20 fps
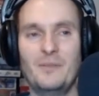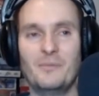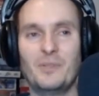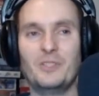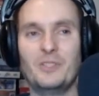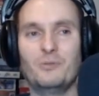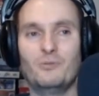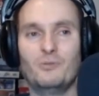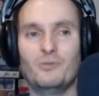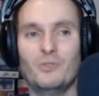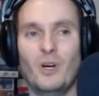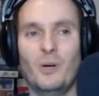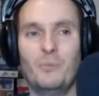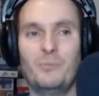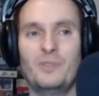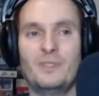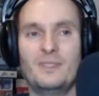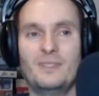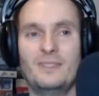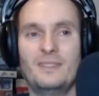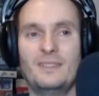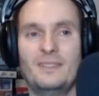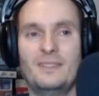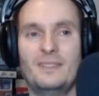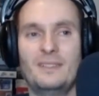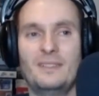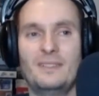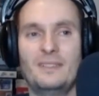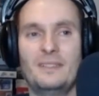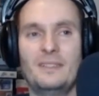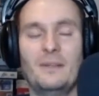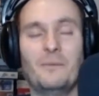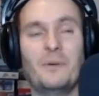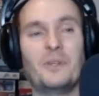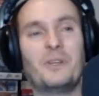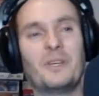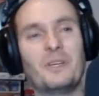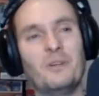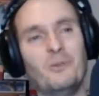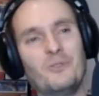but you rob,
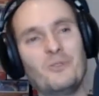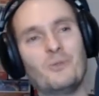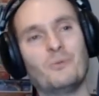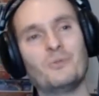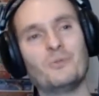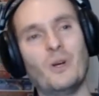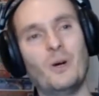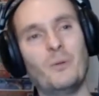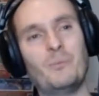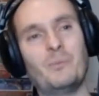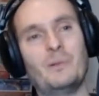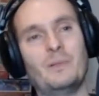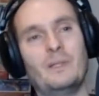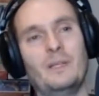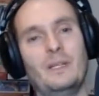well, you can also rob,